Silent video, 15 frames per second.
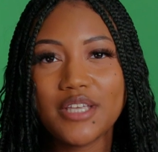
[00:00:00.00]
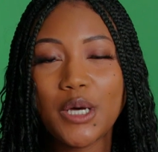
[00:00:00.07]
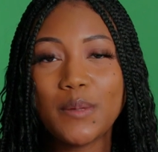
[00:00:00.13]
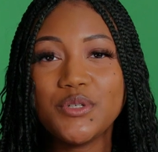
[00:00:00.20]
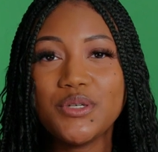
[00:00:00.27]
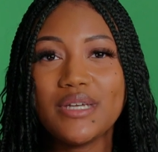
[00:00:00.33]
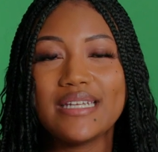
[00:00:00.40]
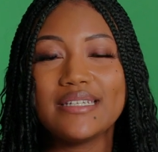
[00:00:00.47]

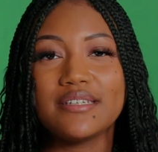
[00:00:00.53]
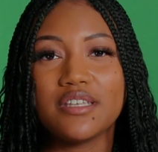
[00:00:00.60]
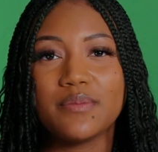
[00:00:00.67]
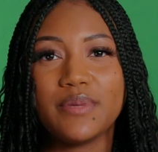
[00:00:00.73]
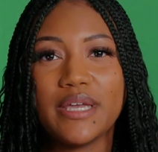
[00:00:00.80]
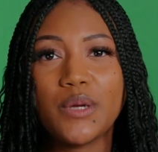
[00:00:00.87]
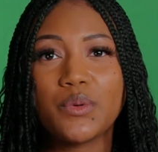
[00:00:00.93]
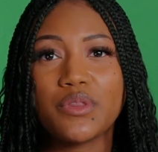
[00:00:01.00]
helps you
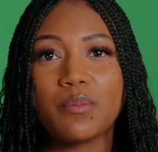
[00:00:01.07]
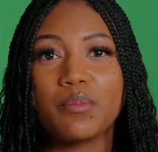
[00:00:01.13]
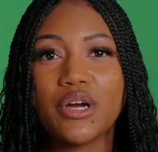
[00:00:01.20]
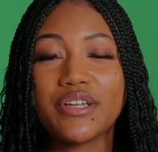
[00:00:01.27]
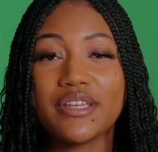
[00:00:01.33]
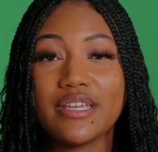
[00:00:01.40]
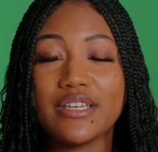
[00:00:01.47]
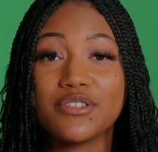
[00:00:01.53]
anticipate where the
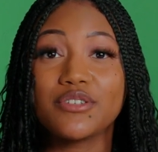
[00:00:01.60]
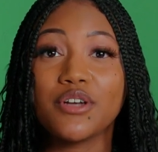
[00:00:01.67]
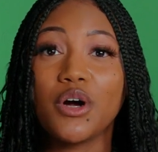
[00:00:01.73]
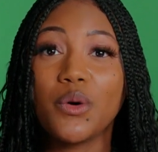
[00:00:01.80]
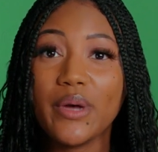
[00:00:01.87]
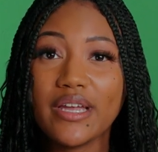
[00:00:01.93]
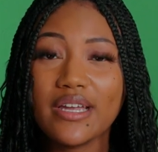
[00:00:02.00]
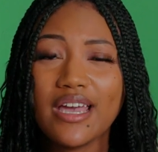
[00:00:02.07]
market is
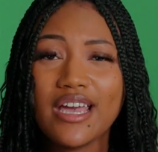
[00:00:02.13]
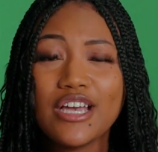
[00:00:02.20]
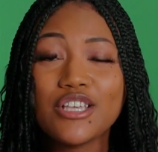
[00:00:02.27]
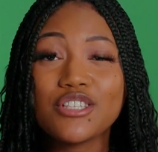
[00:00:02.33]
going